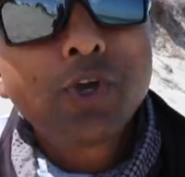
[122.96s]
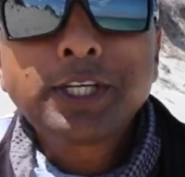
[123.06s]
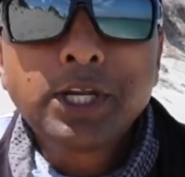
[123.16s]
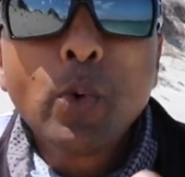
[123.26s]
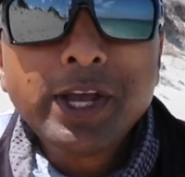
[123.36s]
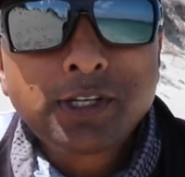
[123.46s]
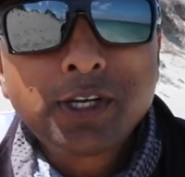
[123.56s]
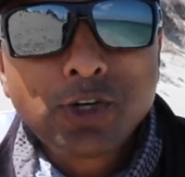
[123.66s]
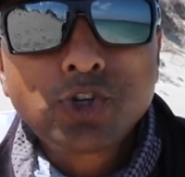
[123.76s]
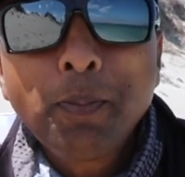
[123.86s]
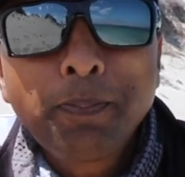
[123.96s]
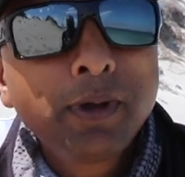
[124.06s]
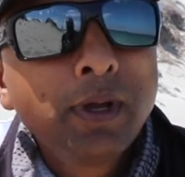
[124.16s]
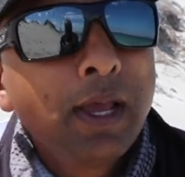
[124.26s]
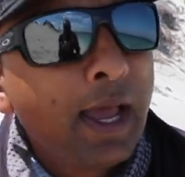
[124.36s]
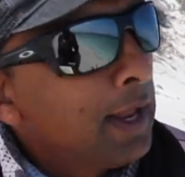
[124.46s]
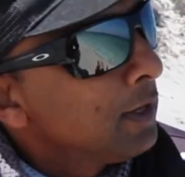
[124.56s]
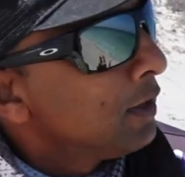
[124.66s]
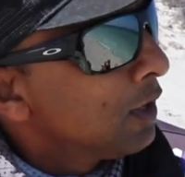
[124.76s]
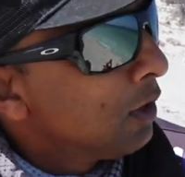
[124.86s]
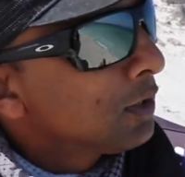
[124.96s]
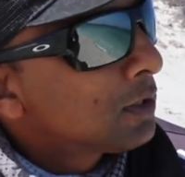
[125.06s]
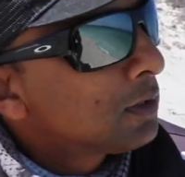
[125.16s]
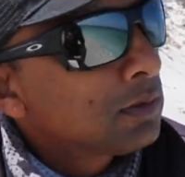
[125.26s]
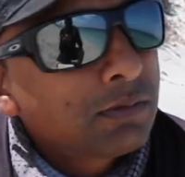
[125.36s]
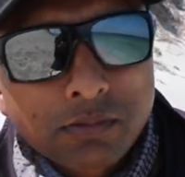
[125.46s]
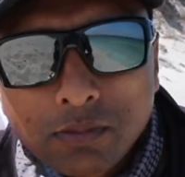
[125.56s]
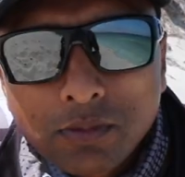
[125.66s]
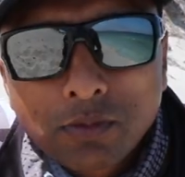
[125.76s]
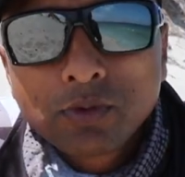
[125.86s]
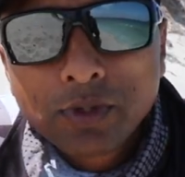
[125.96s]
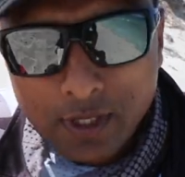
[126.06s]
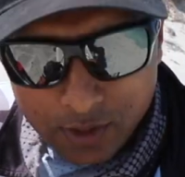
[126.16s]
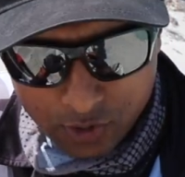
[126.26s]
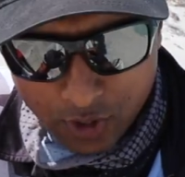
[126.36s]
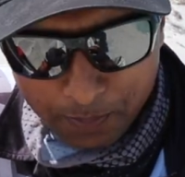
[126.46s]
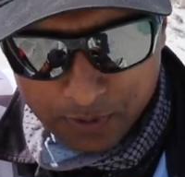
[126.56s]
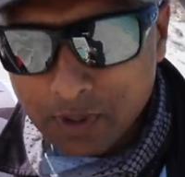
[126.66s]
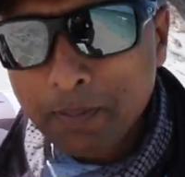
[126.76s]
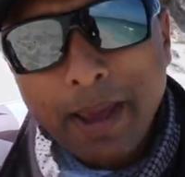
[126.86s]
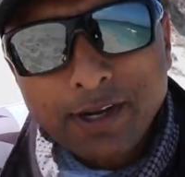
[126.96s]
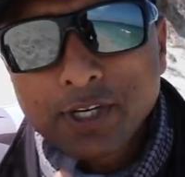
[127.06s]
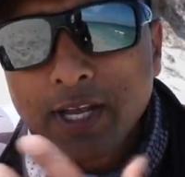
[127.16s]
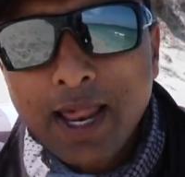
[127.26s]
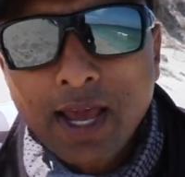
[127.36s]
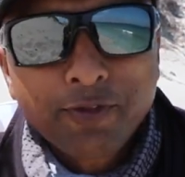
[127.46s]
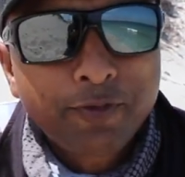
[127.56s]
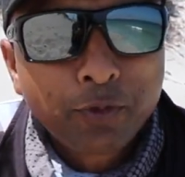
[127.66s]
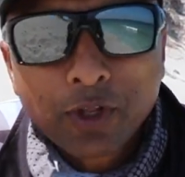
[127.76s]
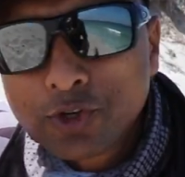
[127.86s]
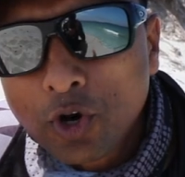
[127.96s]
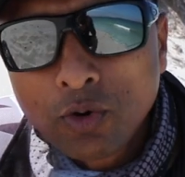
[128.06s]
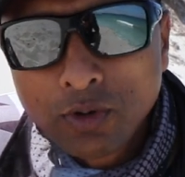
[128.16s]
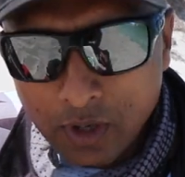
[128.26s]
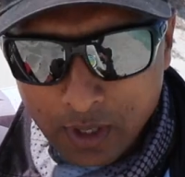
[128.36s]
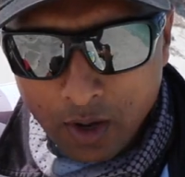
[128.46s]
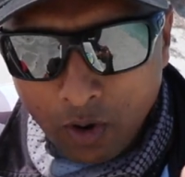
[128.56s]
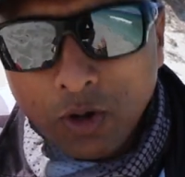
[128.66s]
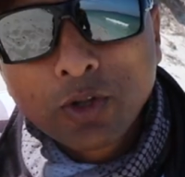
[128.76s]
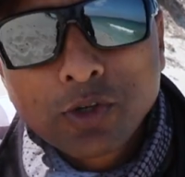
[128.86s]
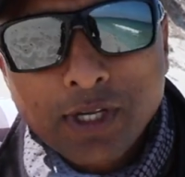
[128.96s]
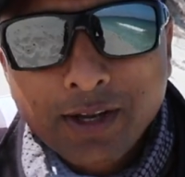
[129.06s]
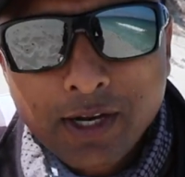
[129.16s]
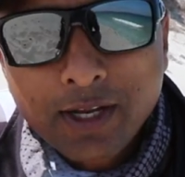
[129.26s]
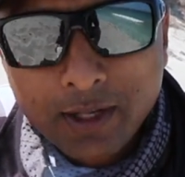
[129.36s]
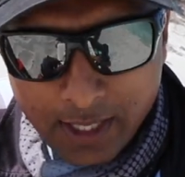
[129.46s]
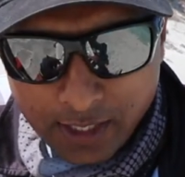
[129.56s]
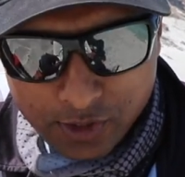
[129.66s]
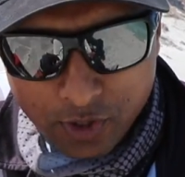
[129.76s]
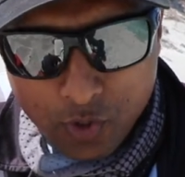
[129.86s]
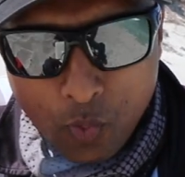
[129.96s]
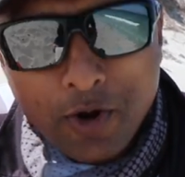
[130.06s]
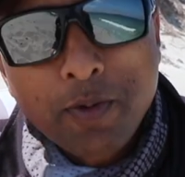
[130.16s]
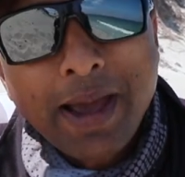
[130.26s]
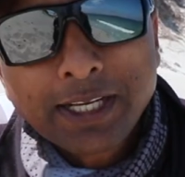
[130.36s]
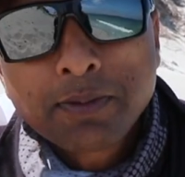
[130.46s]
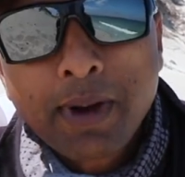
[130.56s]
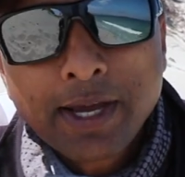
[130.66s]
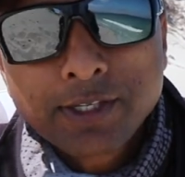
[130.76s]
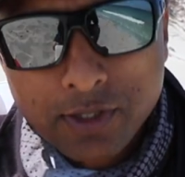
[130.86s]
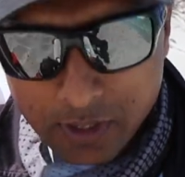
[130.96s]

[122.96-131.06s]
you actually wasted a drop. And you know, it's these drops, battery life with a drone, all those are critical things, so you want to maximize